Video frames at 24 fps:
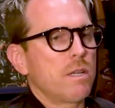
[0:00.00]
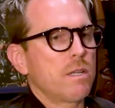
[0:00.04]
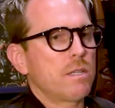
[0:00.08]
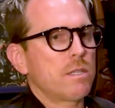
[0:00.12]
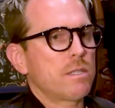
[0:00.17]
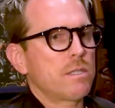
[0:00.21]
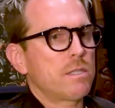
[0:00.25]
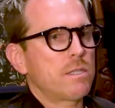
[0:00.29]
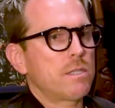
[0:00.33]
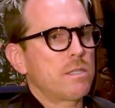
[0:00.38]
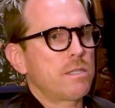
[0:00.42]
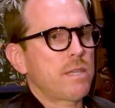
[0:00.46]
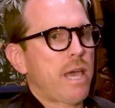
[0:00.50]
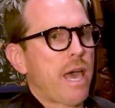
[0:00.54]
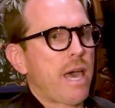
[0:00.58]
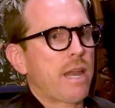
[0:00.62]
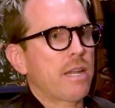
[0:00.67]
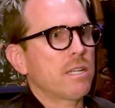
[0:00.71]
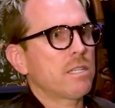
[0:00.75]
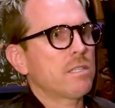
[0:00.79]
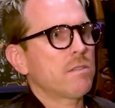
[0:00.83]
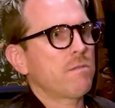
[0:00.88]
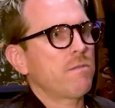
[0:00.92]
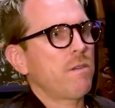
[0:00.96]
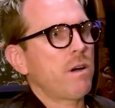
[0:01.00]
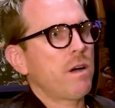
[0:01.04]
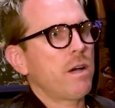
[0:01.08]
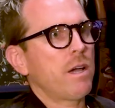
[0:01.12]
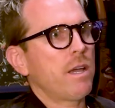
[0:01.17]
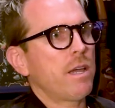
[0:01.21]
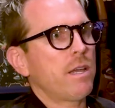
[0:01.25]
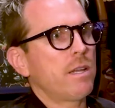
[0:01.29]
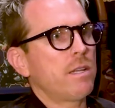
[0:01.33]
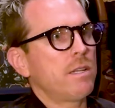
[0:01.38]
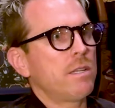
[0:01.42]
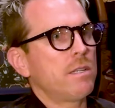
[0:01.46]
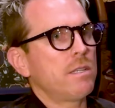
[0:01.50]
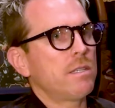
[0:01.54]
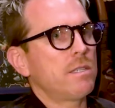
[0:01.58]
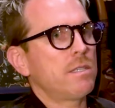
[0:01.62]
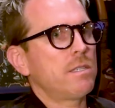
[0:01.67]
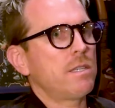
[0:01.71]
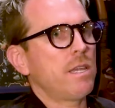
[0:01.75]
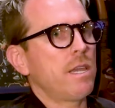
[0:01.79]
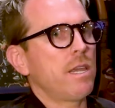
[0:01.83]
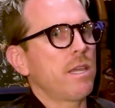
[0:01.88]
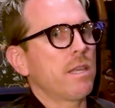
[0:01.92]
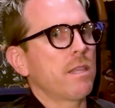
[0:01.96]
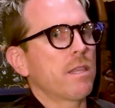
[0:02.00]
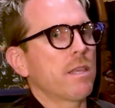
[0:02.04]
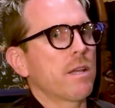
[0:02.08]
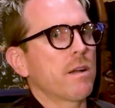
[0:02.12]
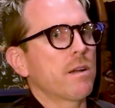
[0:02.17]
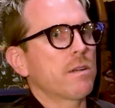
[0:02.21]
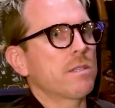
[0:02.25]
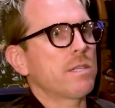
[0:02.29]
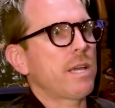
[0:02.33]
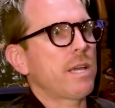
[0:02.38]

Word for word: satisfied seeing their